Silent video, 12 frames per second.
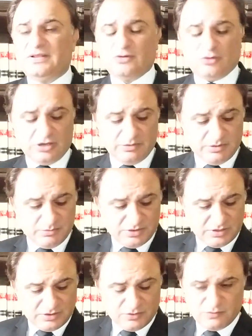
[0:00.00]
Column
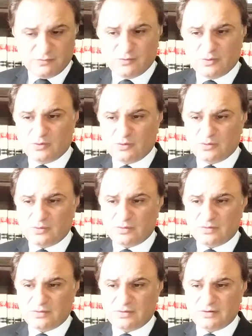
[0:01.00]
number 4
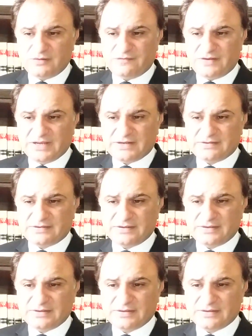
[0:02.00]
reflects